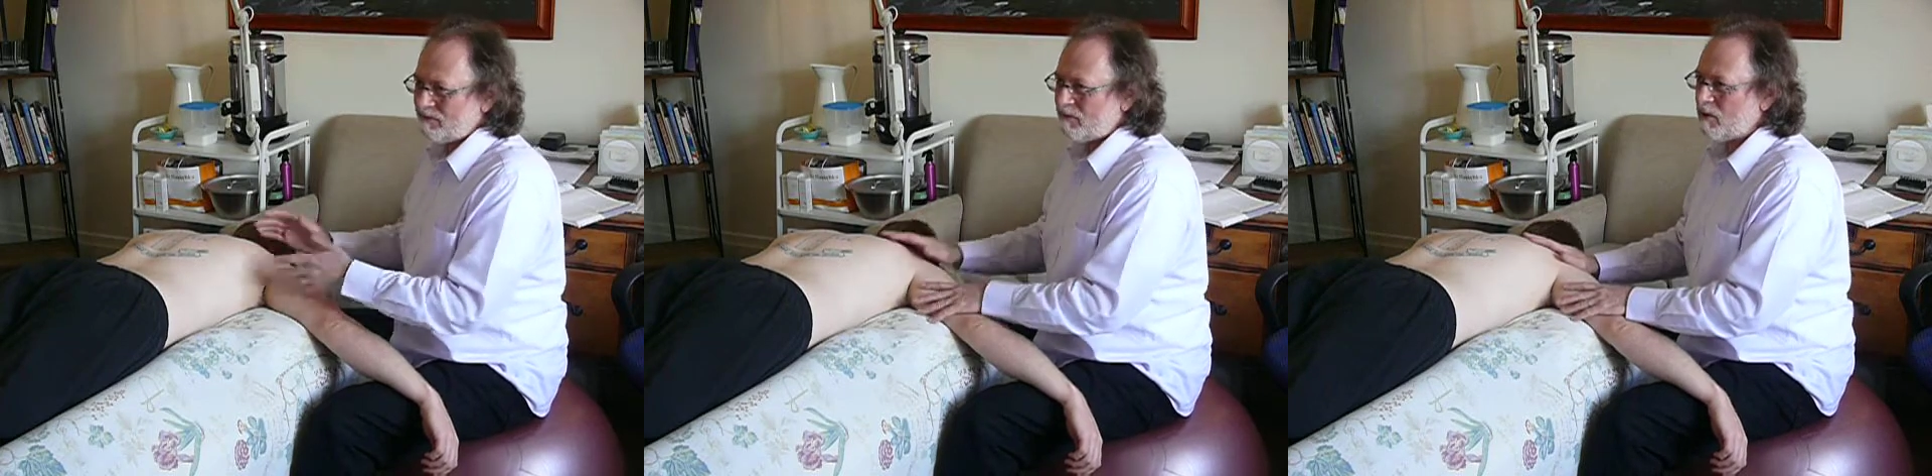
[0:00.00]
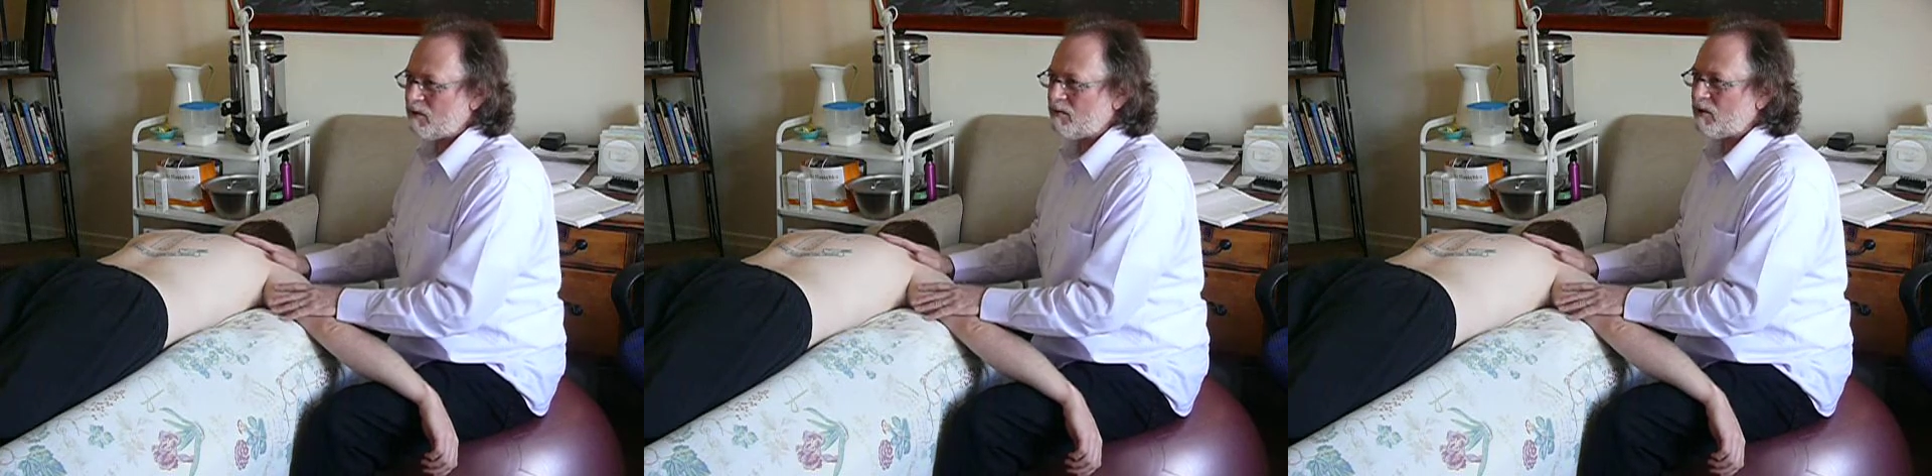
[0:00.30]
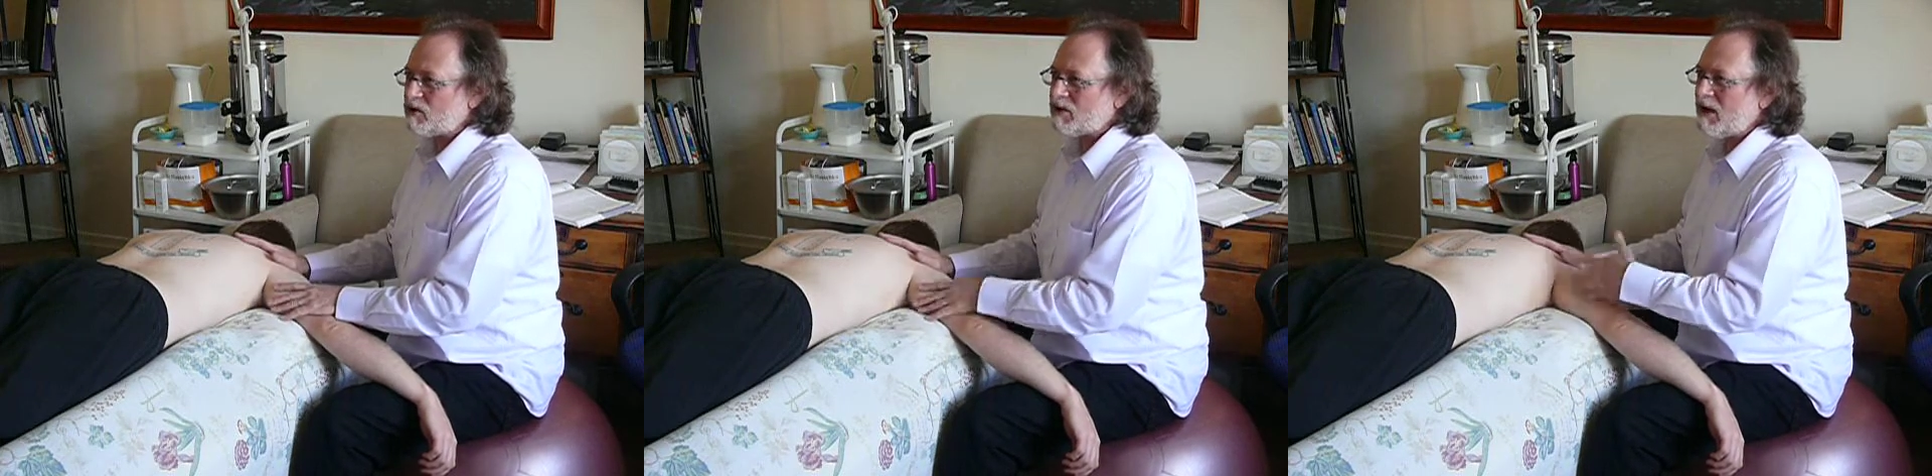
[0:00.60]

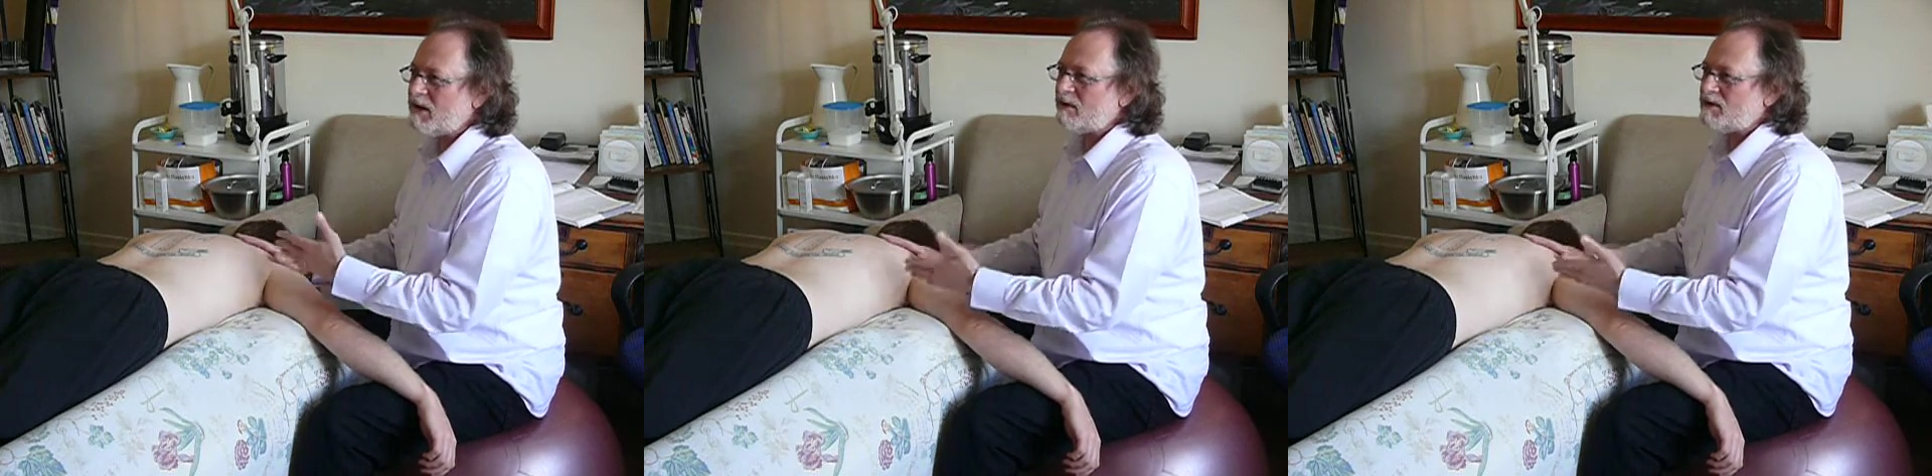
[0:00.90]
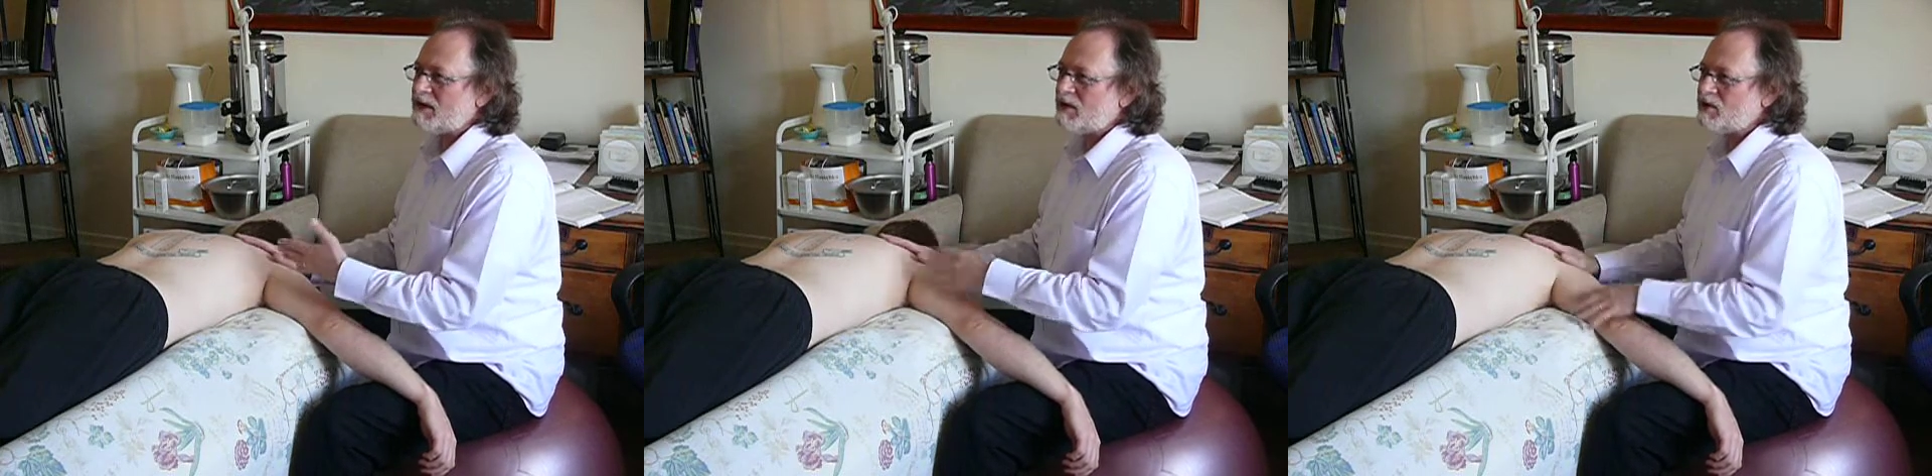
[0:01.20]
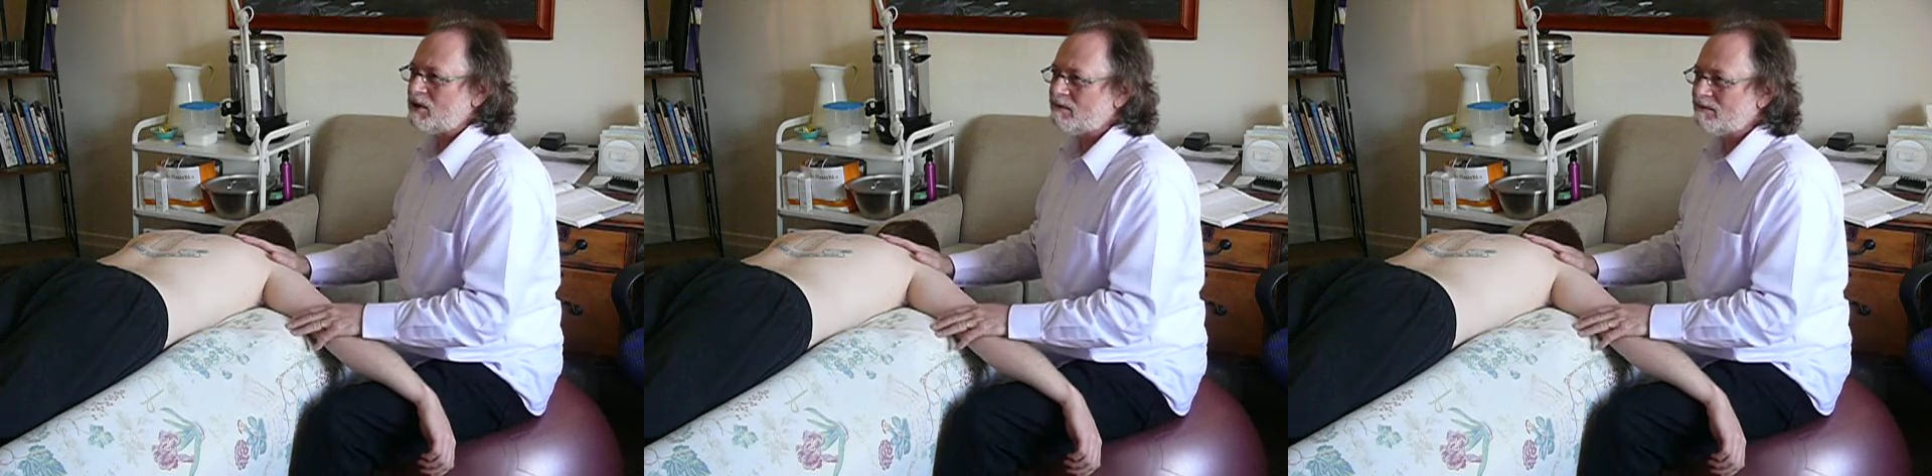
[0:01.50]
for sake of
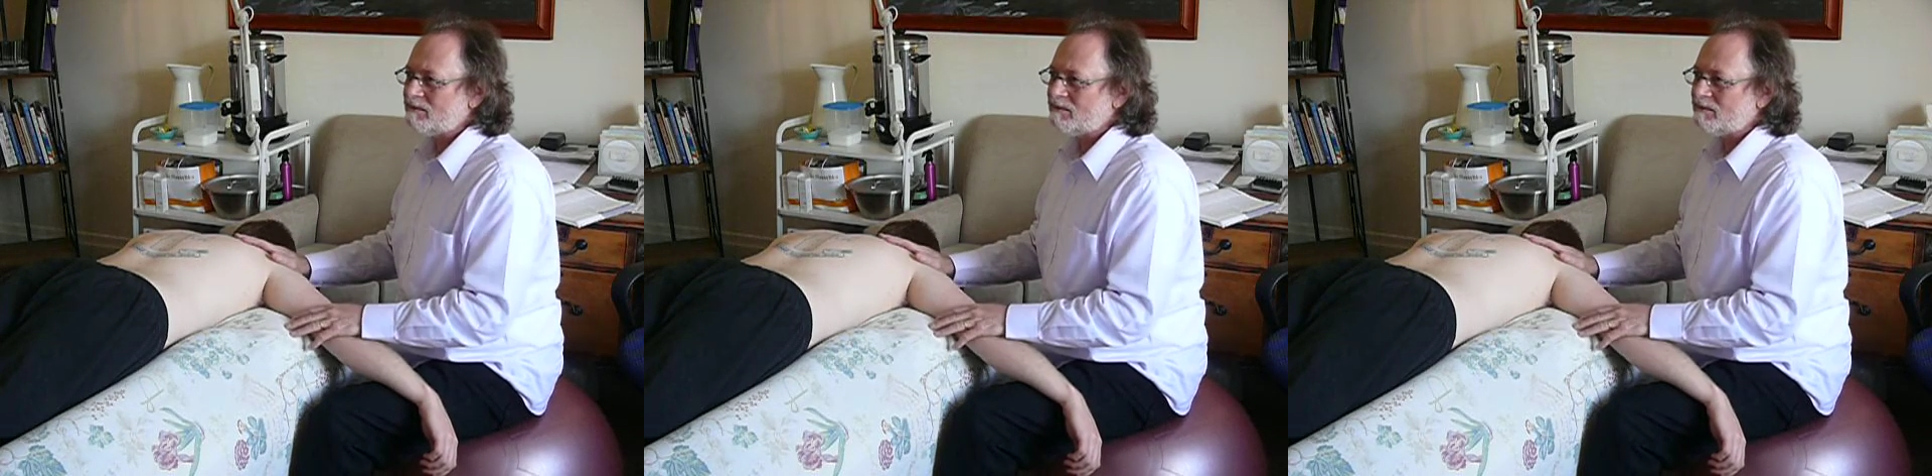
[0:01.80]
tension,